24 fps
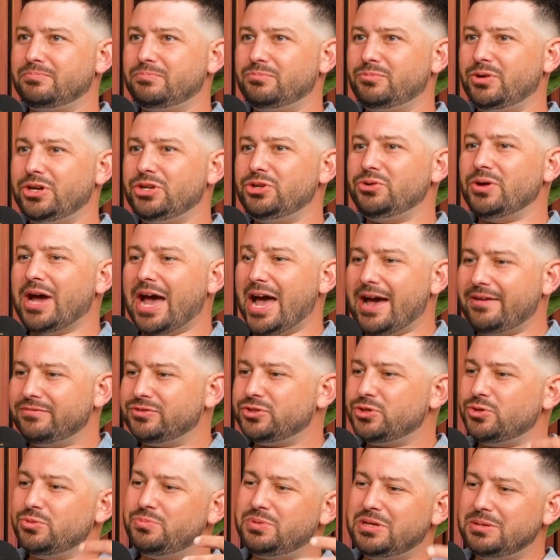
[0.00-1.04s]
when you have
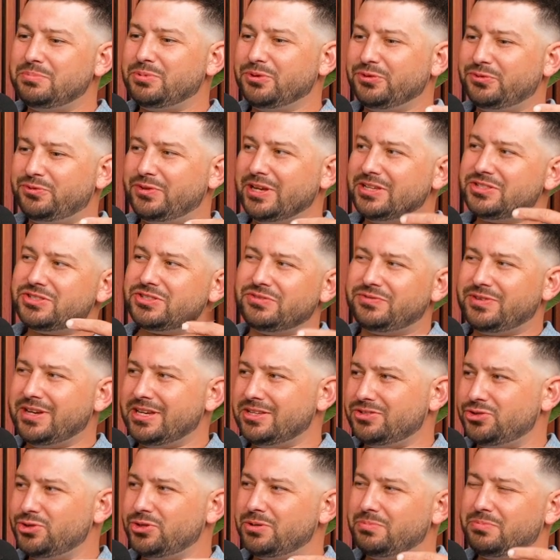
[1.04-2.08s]
two people face to
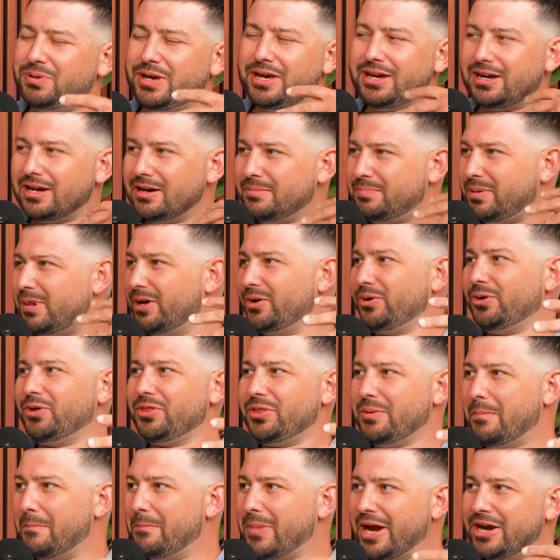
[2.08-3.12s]
face, you could pick up on all
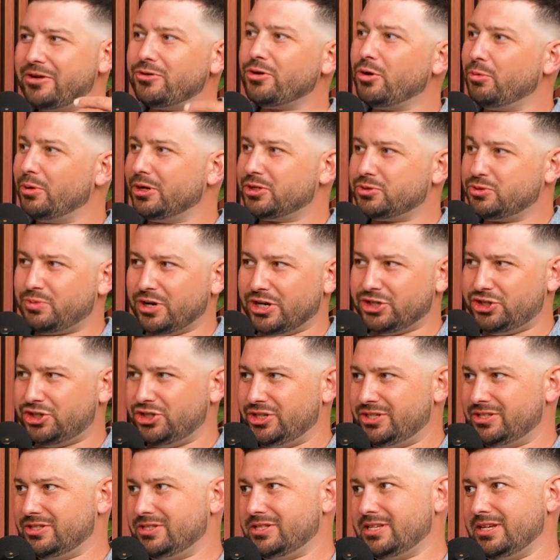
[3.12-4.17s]
the micro
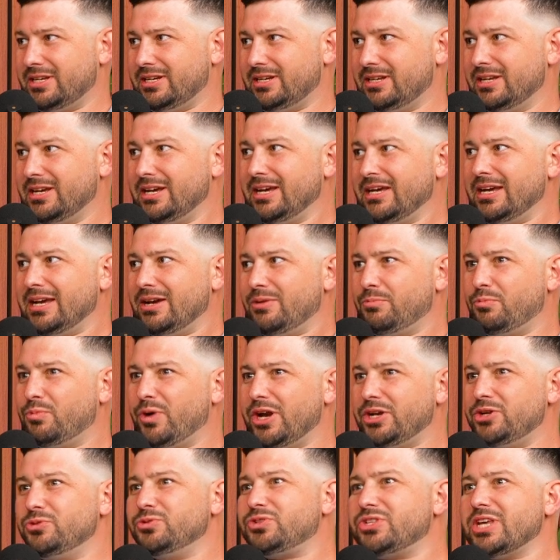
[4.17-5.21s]
expressions. And
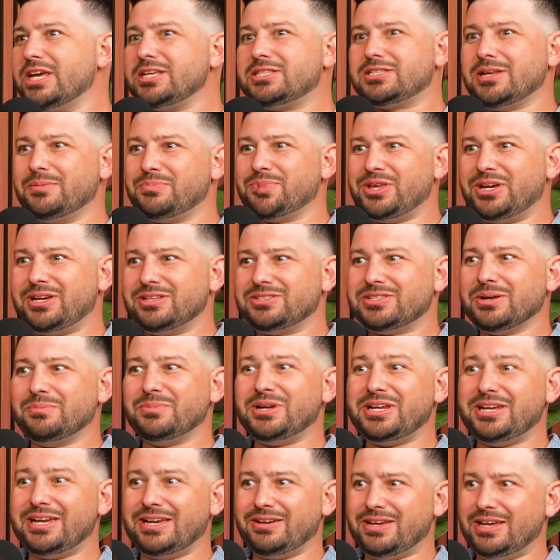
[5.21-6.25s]
when you say something and
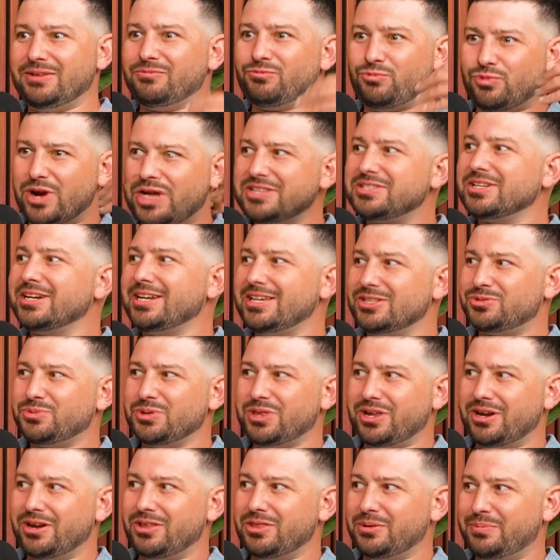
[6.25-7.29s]
it resonates with
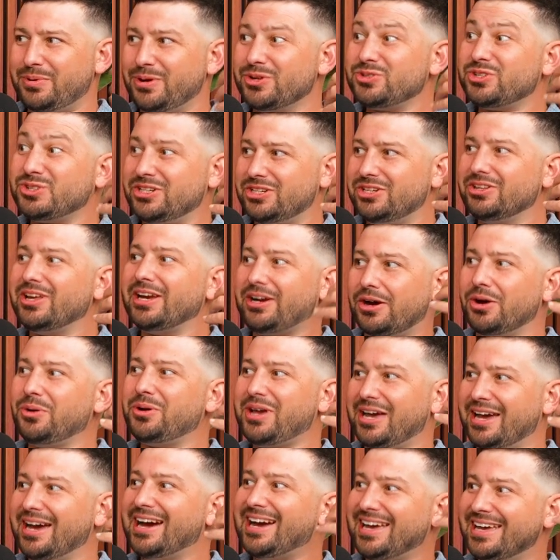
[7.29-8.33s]
another person, you're like,
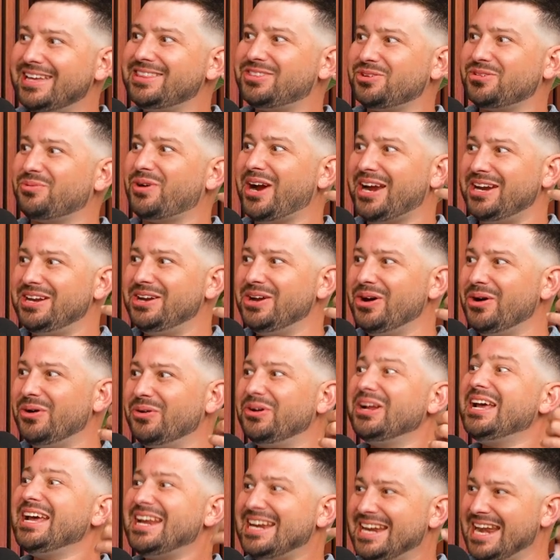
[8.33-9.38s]
okay, I hit the right
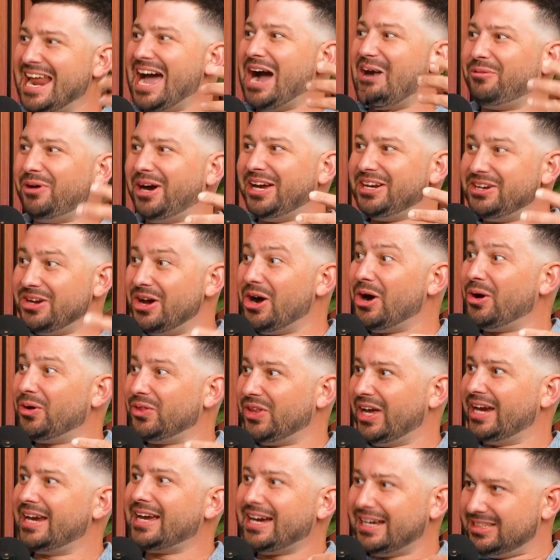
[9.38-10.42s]
note. Now I know
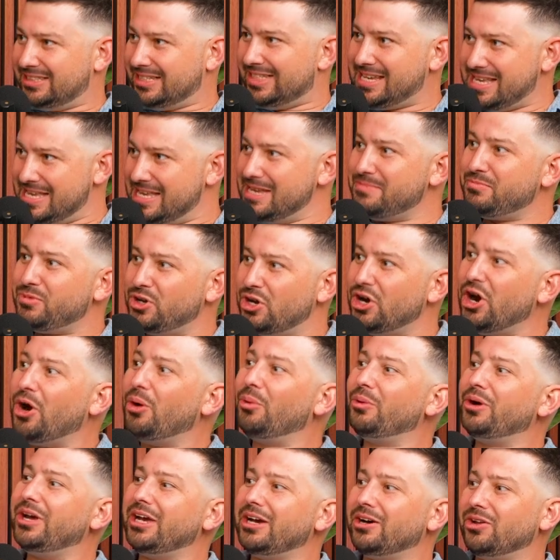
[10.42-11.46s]
like to keep
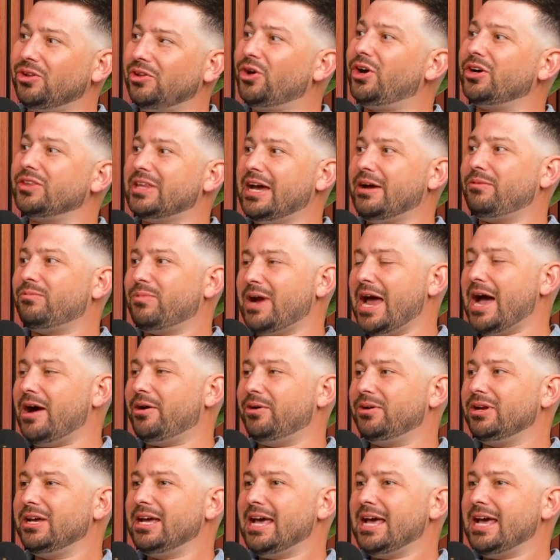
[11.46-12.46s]
going along that route.